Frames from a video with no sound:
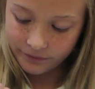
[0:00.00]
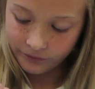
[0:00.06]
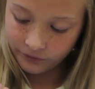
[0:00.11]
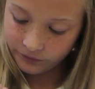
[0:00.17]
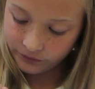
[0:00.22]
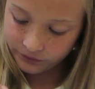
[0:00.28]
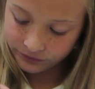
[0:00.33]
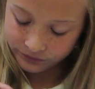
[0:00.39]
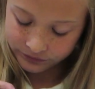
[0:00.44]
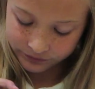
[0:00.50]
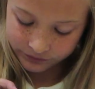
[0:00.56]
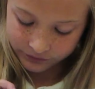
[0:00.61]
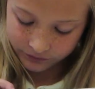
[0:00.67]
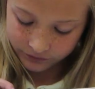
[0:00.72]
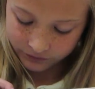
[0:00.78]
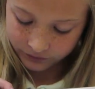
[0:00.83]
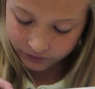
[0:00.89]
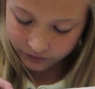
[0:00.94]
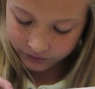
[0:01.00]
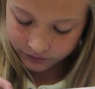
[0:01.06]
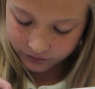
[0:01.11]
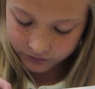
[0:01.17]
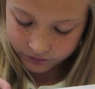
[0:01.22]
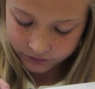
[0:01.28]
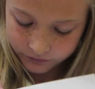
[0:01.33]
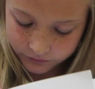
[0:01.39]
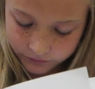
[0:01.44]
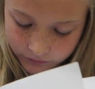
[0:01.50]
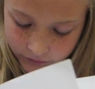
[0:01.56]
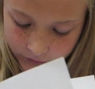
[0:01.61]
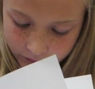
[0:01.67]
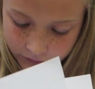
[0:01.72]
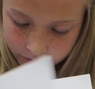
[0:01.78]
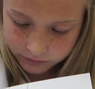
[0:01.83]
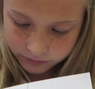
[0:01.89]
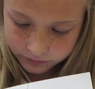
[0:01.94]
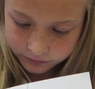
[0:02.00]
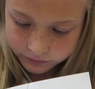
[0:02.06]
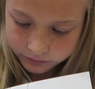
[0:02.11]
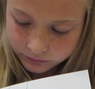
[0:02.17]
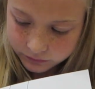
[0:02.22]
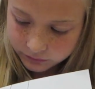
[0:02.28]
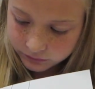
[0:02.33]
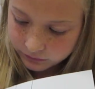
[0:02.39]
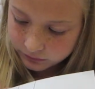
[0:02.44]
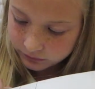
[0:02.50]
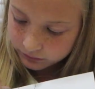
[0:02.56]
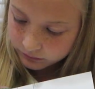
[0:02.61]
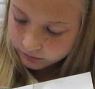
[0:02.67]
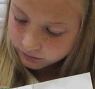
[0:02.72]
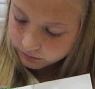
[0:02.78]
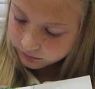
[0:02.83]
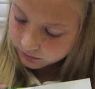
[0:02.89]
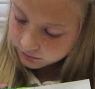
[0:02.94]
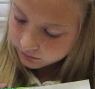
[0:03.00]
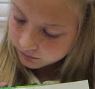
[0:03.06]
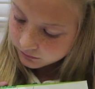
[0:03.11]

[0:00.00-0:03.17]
Nothing is said.